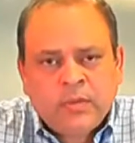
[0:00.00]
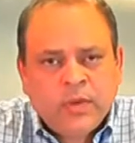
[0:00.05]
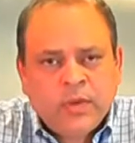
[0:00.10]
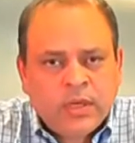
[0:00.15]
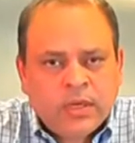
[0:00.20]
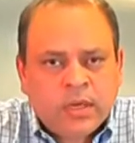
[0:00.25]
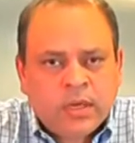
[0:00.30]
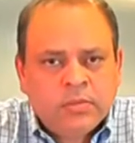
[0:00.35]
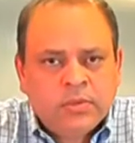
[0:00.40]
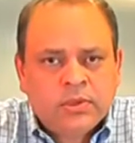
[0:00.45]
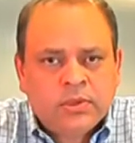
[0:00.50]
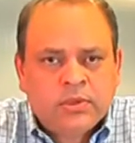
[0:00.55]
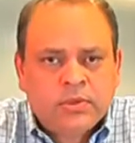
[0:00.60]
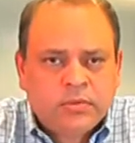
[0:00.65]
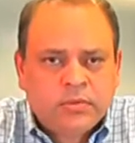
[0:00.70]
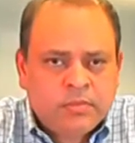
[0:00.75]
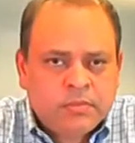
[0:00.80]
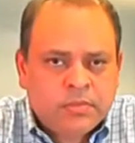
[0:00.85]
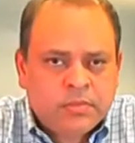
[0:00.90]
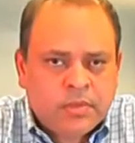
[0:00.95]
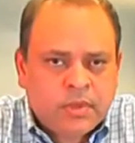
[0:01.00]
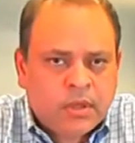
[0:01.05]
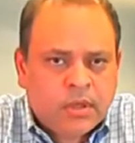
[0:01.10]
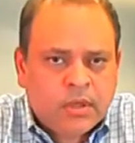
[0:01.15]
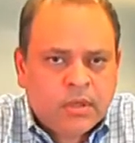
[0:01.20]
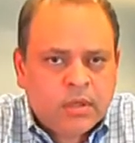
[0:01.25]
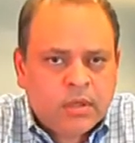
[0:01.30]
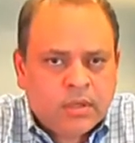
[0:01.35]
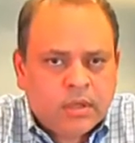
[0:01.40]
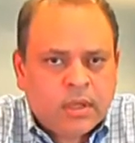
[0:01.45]
that will come through
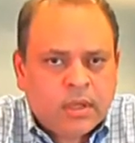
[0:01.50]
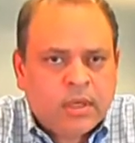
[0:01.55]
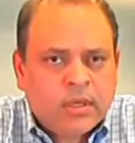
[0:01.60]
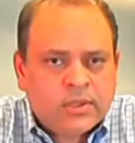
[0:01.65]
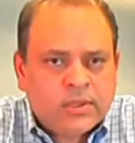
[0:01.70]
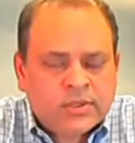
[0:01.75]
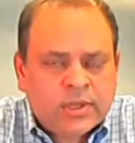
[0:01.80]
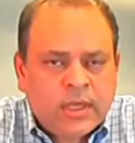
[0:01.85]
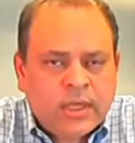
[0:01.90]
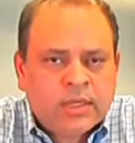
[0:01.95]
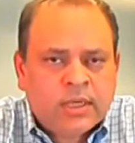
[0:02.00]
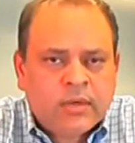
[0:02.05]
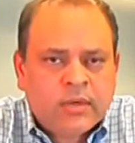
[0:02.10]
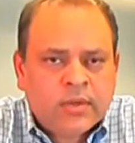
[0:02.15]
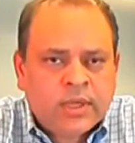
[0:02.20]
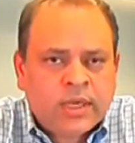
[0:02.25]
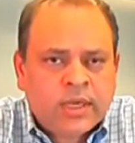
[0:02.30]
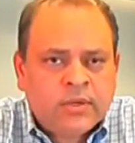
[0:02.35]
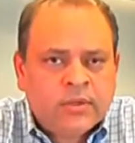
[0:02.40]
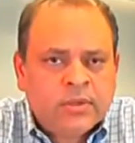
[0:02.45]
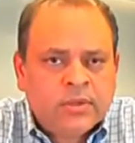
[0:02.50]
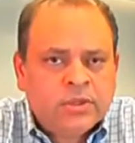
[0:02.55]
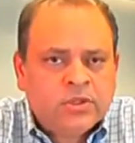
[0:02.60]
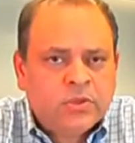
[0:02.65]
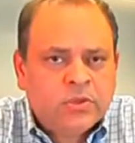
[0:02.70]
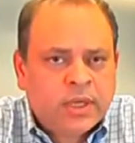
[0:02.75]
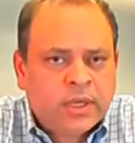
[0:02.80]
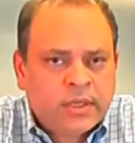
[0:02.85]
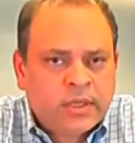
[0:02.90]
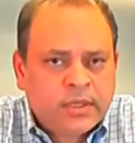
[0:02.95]
a result around that on the
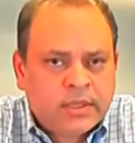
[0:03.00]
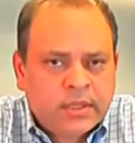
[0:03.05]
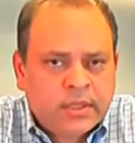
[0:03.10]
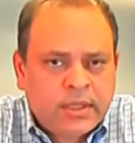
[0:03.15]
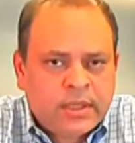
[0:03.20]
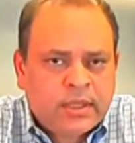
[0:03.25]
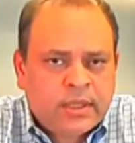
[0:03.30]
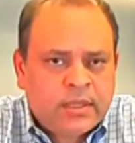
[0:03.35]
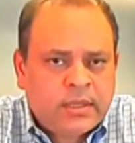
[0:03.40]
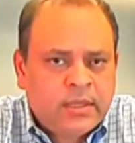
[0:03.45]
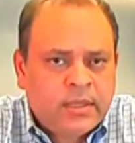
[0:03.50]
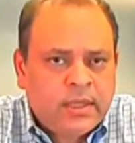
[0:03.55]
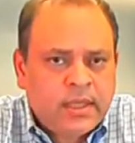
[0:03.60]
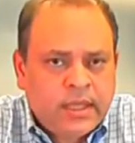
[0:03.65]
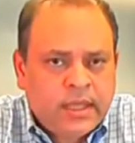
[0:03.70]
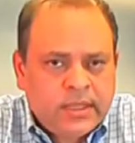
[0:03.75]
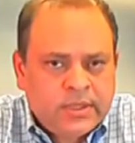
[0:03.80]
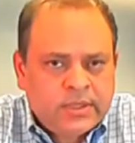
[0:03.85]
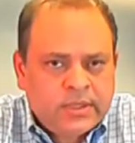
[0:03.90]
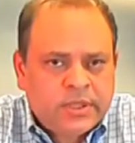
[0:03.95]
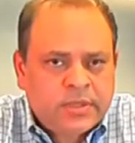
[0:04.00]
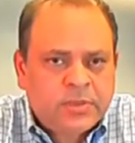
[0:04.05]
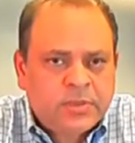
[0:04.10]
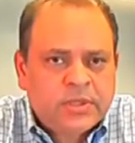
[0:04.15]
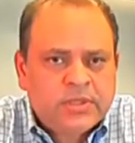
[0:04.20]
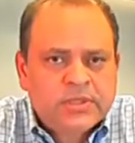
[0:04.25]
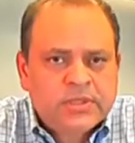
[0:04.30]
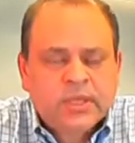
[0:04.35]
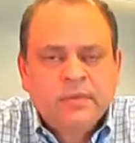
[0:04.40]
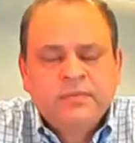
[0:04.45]
July 30th, the AGM
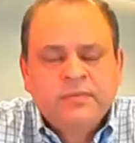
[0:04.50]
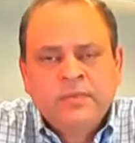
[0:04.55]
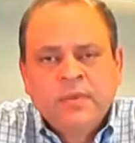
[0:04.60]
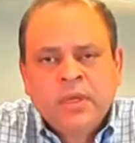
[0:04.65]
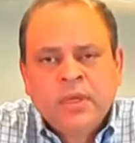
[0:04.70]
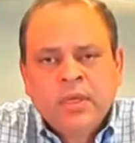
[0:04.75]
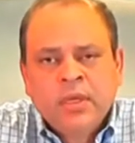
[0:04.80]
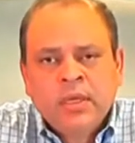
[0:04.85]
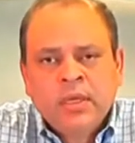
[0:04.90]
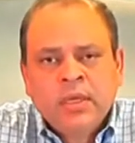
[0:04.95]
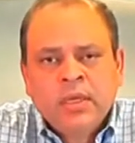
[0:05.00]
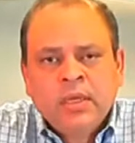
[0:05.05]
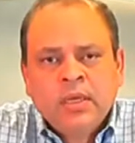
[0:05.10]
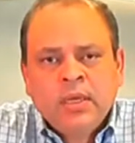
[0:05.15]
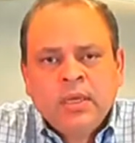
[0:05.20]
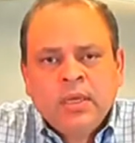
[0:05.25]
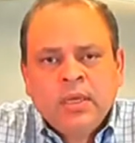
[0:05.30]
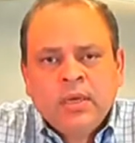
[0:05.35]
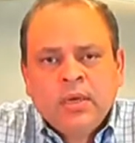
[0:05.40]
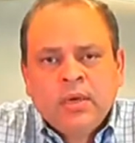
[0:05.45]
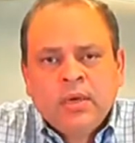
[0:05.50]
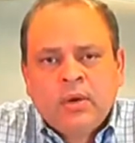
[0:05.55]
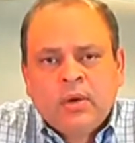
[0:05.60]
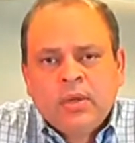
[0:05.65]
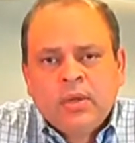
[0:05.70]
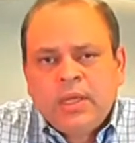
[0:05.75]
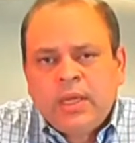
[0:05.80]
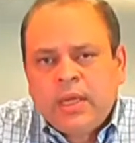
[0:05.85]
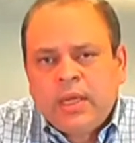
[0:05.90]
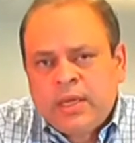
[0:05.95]
itself.
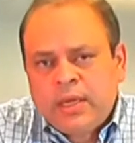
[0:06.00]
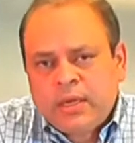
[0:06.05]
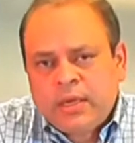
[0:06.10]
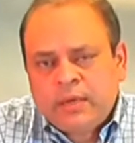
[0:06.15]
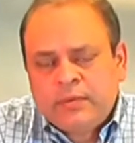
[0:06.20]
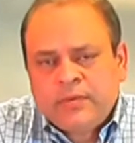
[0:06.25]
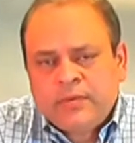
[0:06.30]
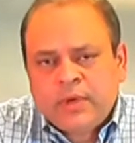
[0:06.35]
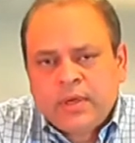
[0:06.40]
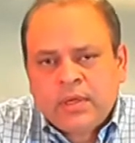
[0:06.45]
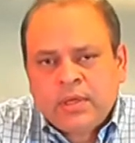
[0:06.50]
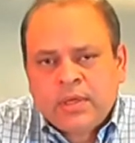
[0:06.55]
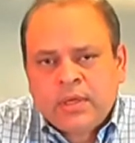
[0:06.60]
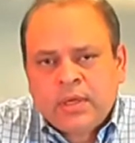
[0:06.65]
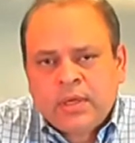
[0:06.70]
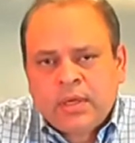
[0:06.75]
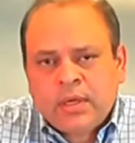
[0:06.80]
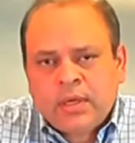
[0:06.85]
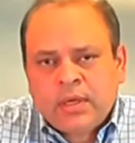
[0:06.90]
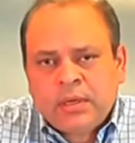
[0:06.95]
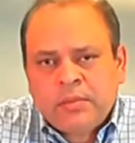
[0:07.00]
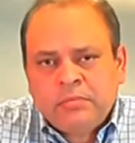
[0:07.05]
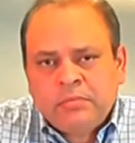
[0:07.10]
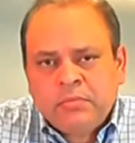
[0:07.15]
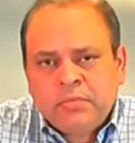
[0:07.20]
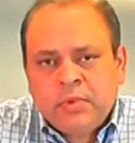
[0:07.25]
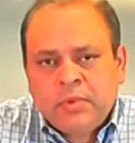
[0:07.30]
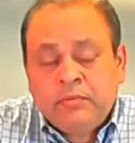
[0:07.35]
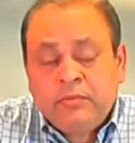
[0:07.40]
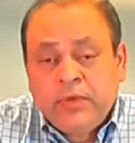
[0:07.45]
On the ADR front, uh,